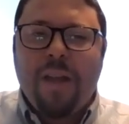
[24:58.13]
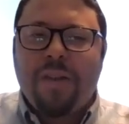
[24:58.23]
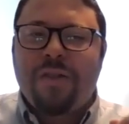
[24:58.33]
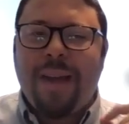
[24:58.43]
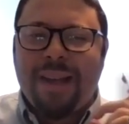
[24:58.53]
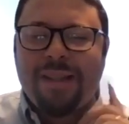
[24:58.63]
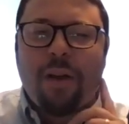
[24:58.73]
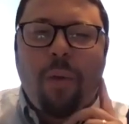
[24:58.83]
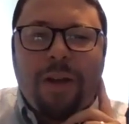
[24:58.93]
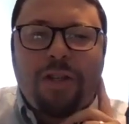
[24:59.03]
So I guess the
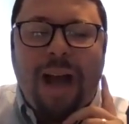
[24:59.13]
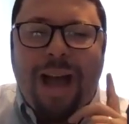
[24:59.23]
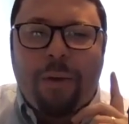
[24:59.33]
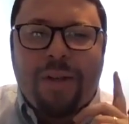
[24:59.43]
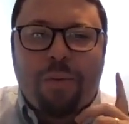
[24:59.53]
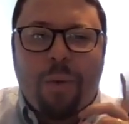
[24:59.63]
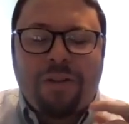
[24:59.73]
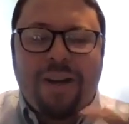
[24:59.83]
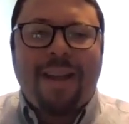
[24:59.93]
question I always wonder, and